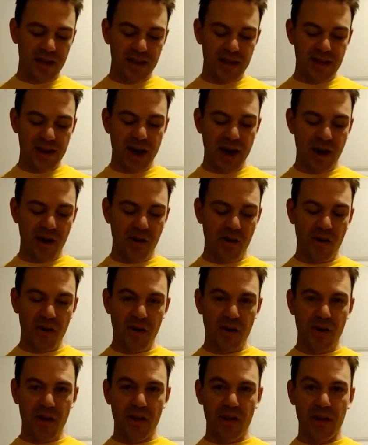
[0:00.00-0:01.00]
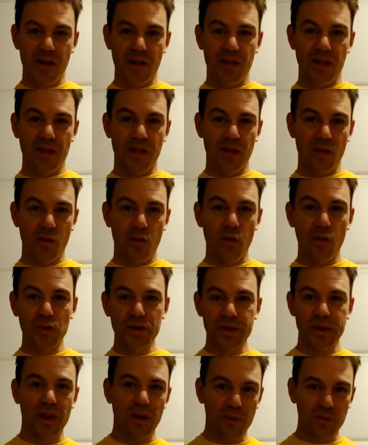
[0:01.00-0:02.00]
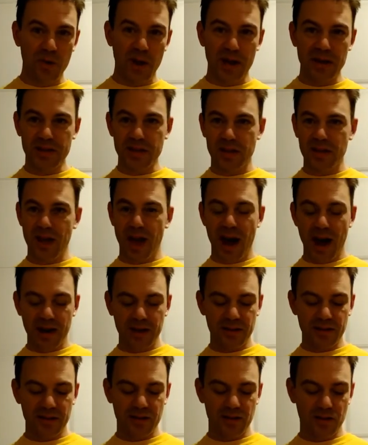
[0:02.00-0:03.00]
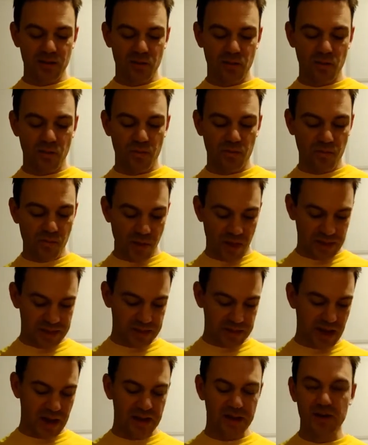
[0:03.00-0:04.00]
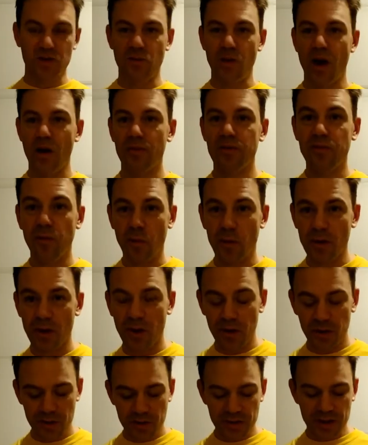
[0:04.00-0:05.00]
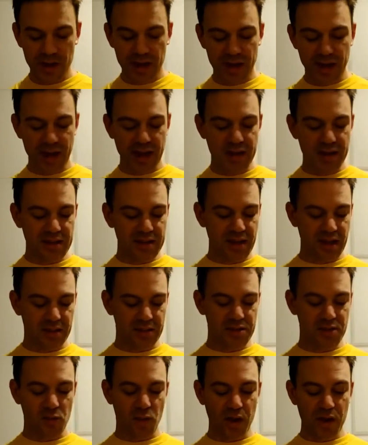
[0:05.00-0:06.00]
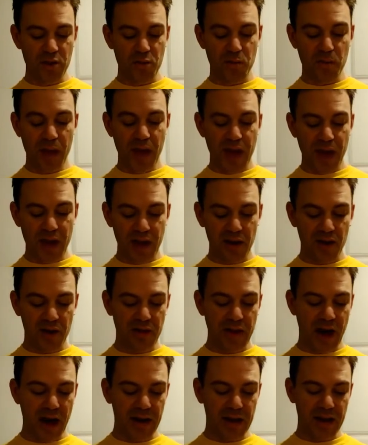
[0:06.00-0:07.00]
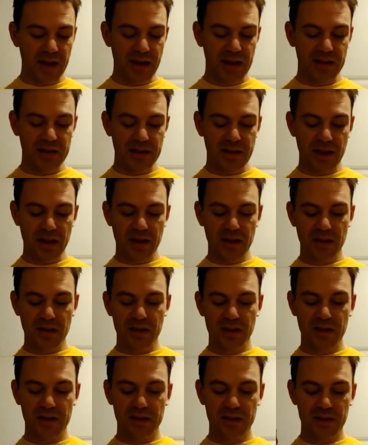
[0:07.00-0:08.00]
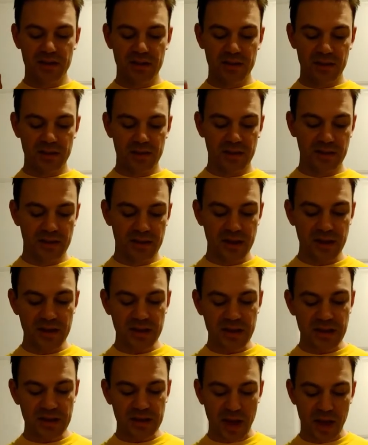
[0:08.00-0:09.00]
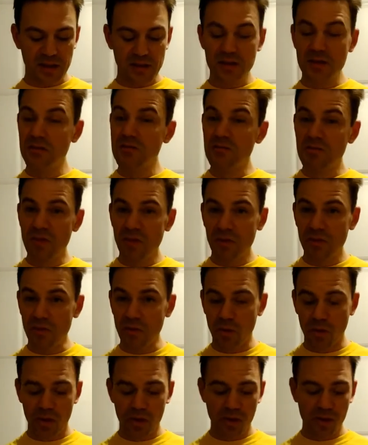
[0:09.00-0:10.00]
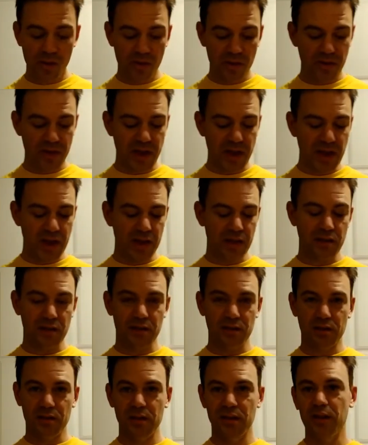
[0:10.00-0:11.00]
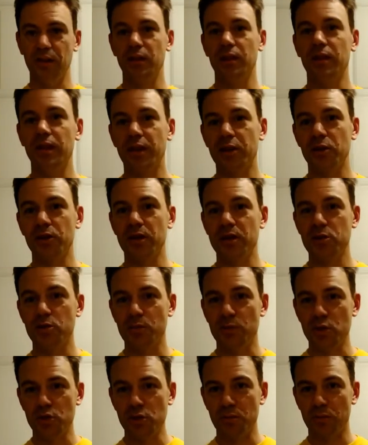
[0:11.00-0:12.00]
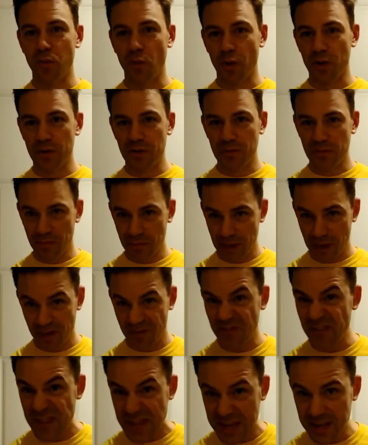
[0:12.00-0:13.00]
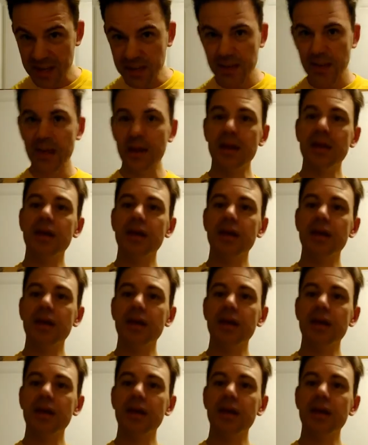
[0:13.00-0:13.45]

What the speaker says: Now, the wholesale price of that, let's say it's around $4.80. So what you're paying on that is 60 cents for the Liquor Distribution Board, their fees.